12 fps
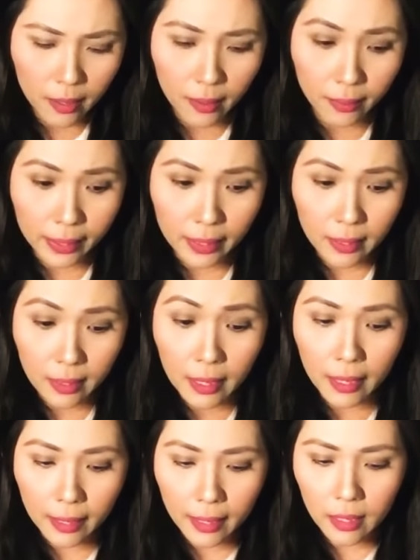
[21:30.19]
Okay,
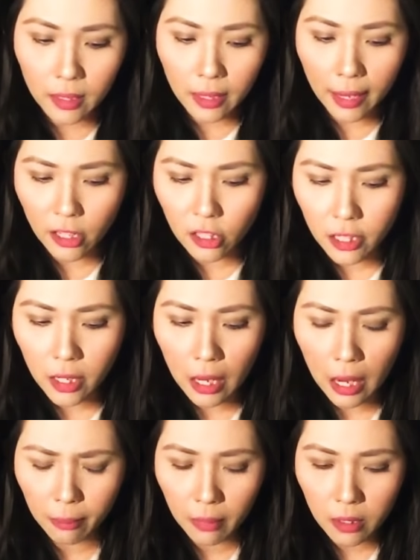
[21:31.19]
again, actually,
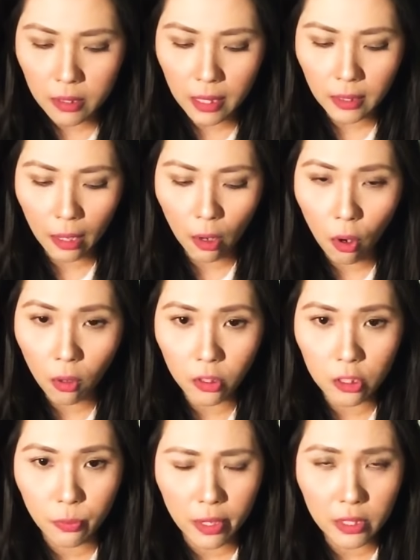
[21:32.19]
I'm not saying that all the
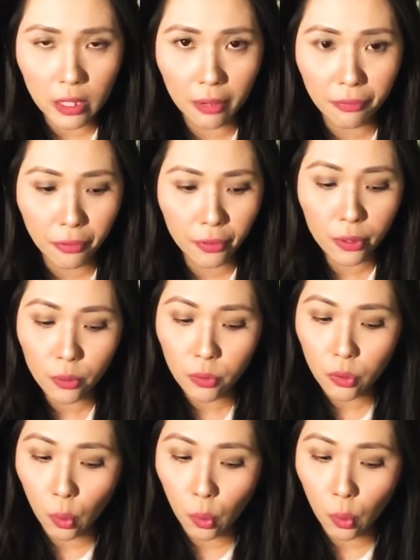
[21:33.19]
spreads are for you.